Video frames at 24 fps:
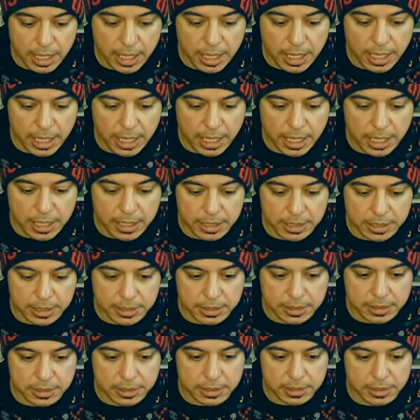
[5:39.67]
and
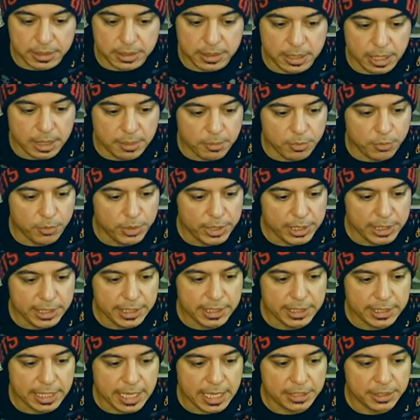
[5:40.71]
I'm really
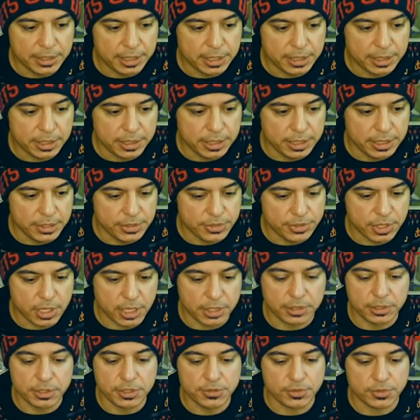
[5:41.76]
glad that he's
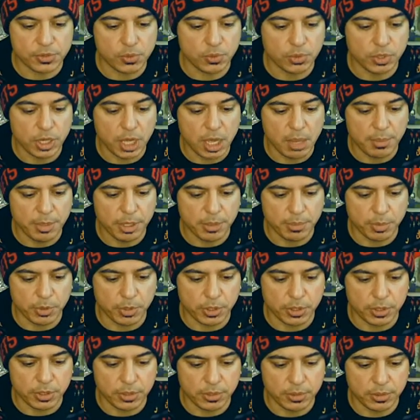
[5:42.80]
gotten his own comic
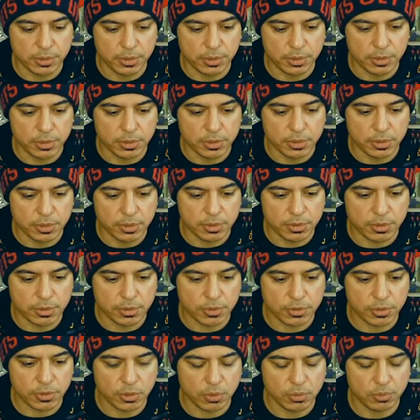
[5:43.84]
book.
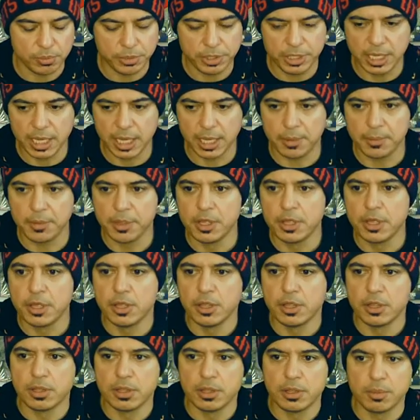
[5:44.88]
So yeah,
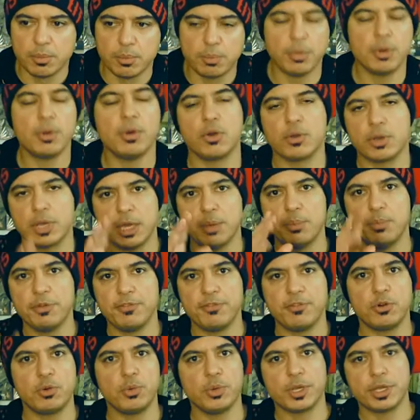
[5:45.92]
okay,
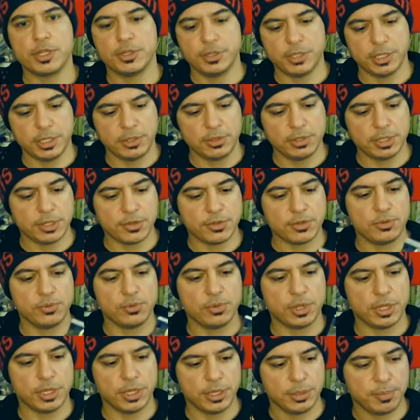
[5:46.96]
before we continue, let's
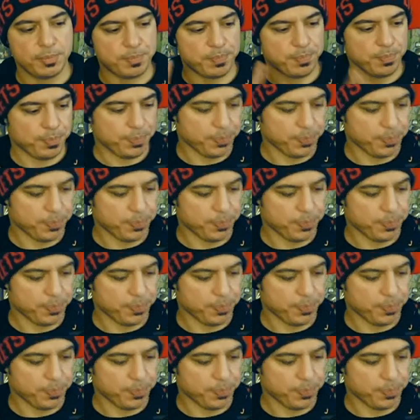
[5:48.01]
do the